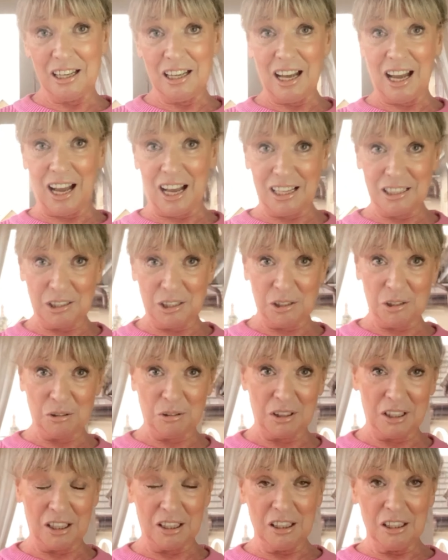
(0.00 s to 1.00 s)
I do on
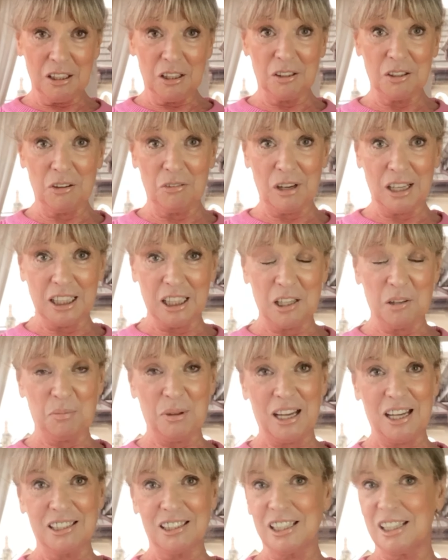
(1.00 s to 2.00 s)
a, on a regular
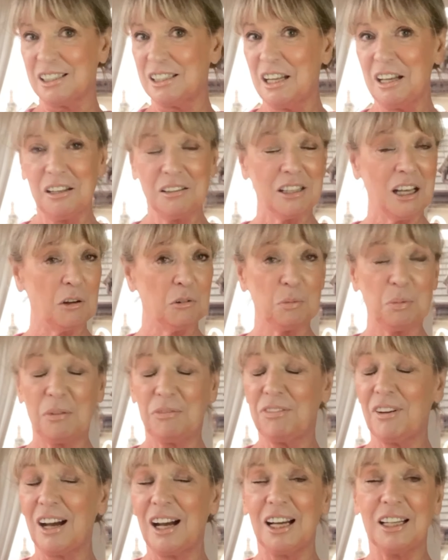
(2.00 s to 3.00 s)
basis, that would be
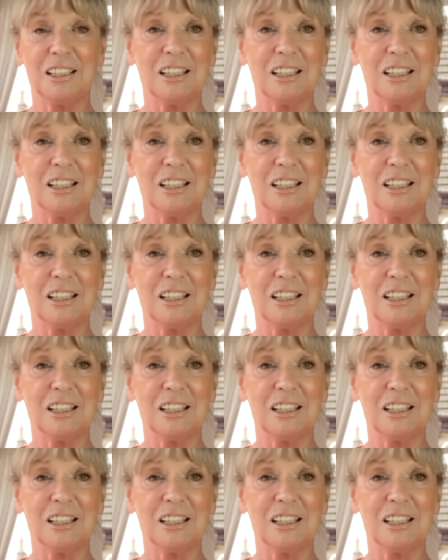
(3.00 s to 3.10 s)
fine.